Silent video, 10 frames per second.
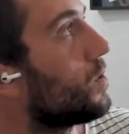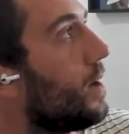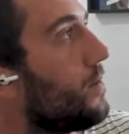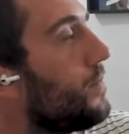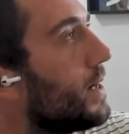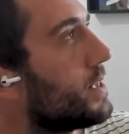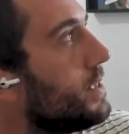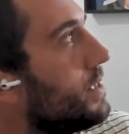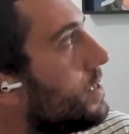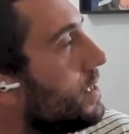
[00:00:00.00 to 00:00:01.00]
cool. I've
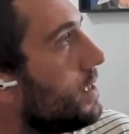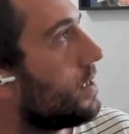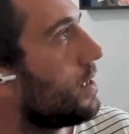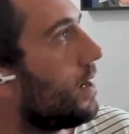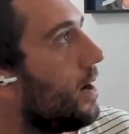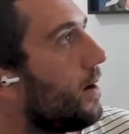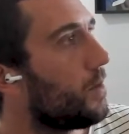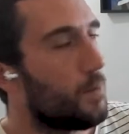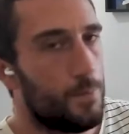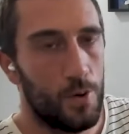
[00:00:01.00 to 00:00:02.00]
actually seen
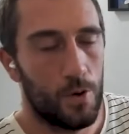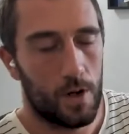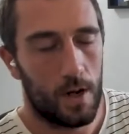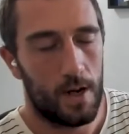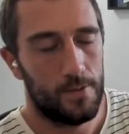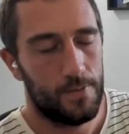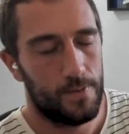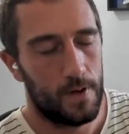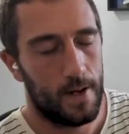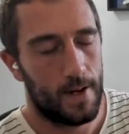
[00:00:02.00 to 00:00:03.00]
a book
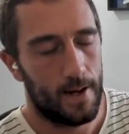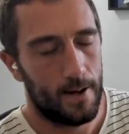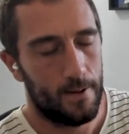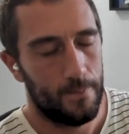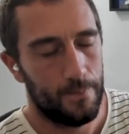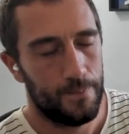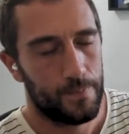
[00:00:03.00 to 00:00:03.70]
of there